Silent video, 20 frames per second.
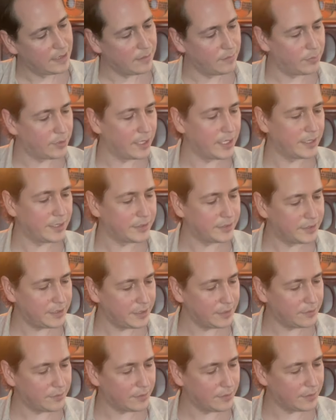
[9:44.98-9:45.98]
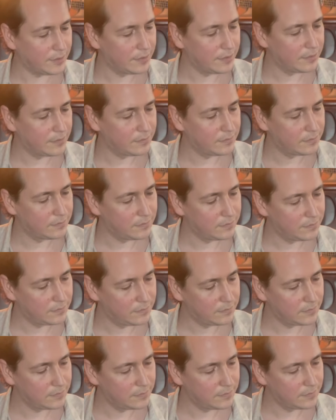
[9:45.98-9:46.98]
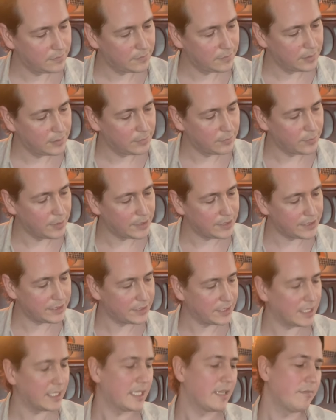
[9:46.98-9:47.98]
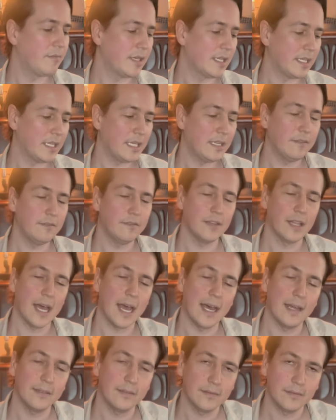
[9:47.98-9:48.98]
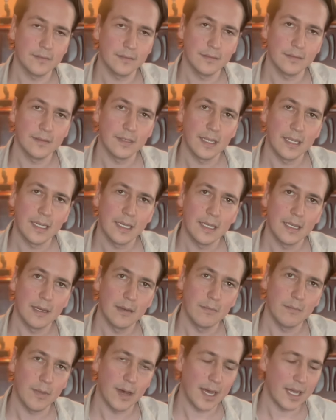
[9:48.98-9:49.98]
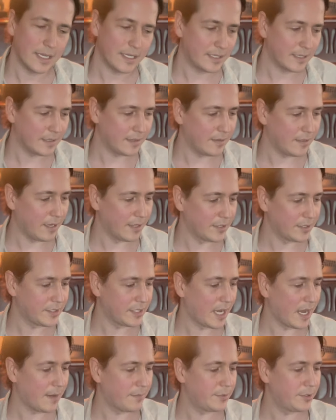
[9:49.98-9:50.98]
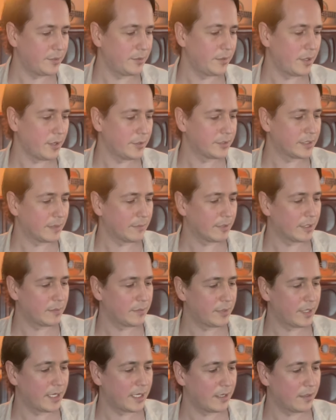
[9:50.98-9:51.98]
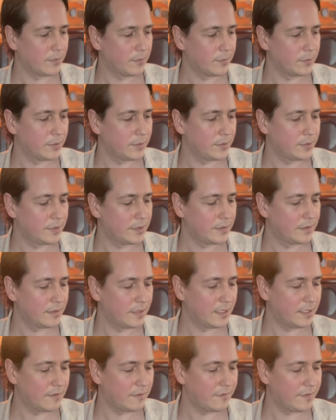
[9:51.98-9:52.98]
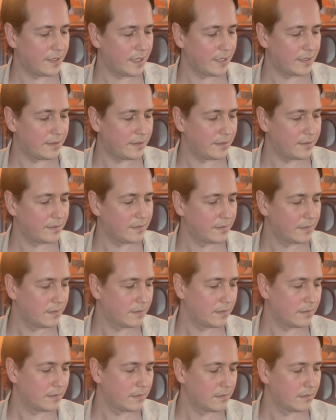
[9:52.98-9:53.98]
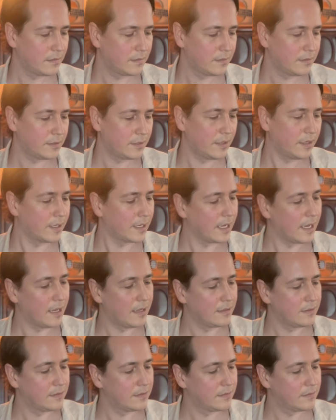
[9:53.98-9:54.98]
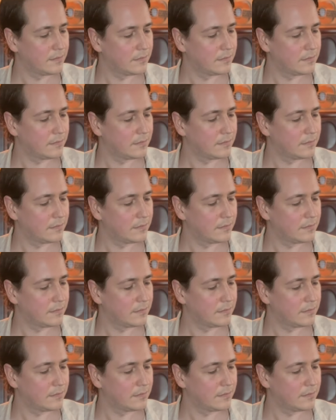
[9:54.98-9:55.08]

and playing a C chord, which is going to give me an E flat, but on the top 2 notes I'm going to play a root and a 5th. So I got...